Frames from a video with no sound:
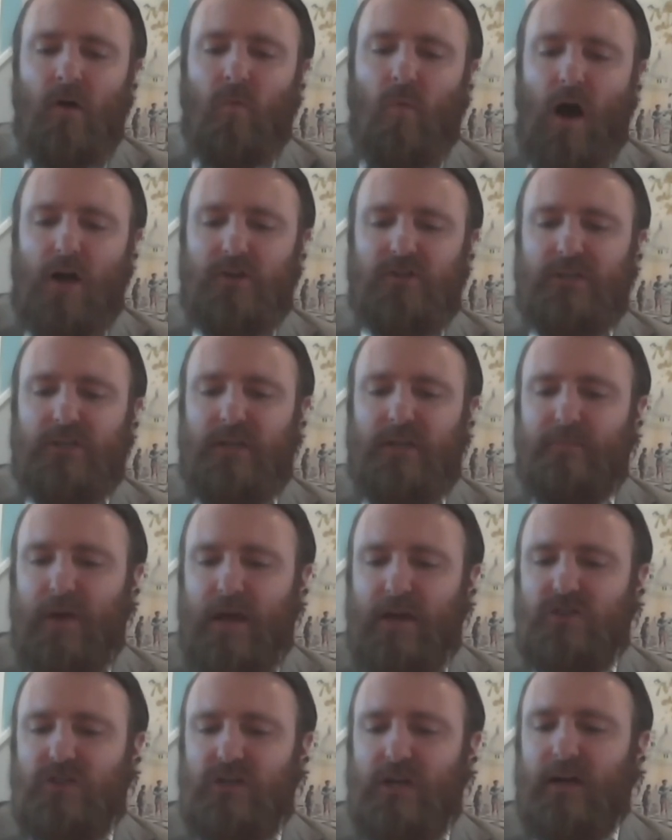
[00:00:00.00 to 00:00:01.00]
Washington,
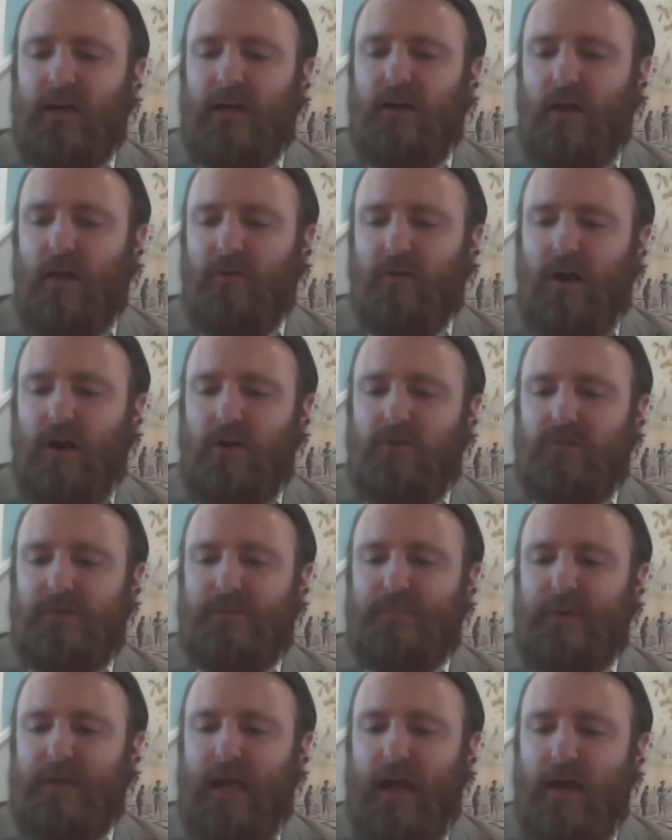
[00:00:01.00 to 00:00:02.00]
Beijing, and other
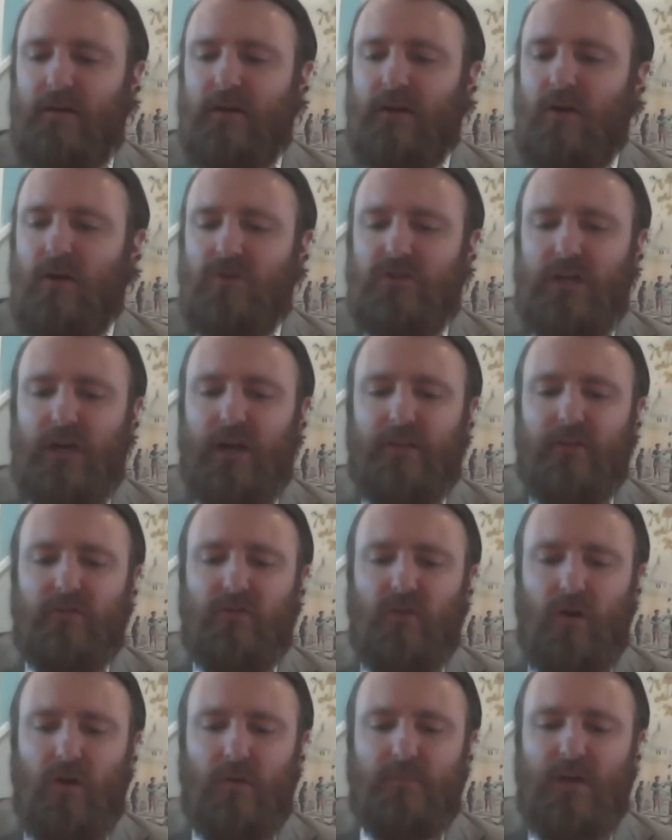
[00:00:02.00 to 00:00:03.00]
countries began negotiating the
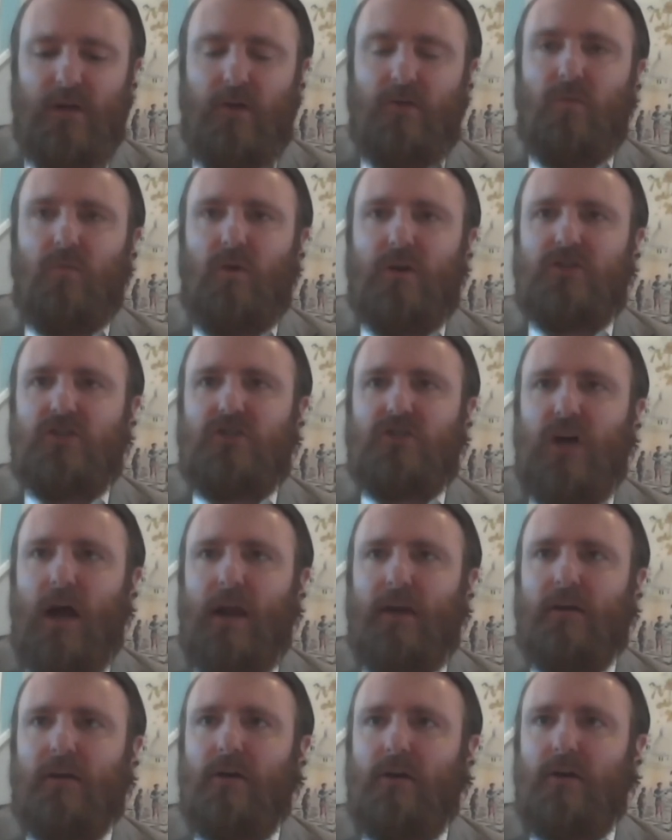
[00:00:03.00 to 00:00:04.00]
terms under which
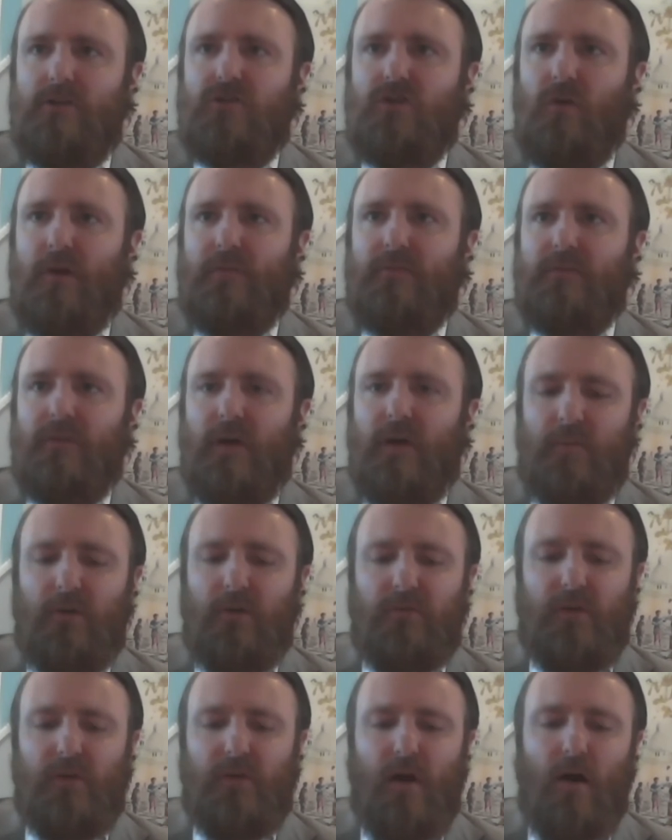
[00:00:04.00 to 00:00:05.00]
China could join the
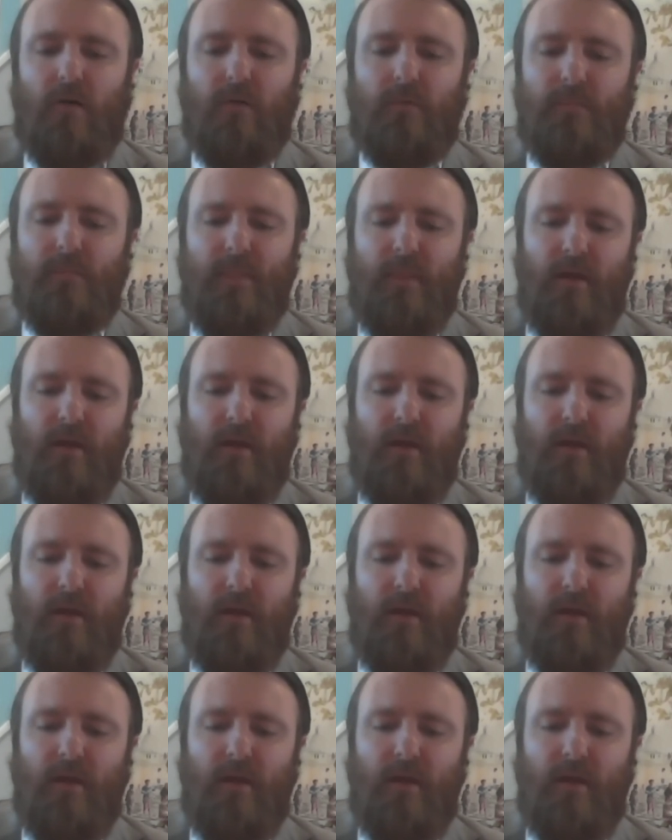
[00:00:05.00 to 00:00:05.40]
WTO.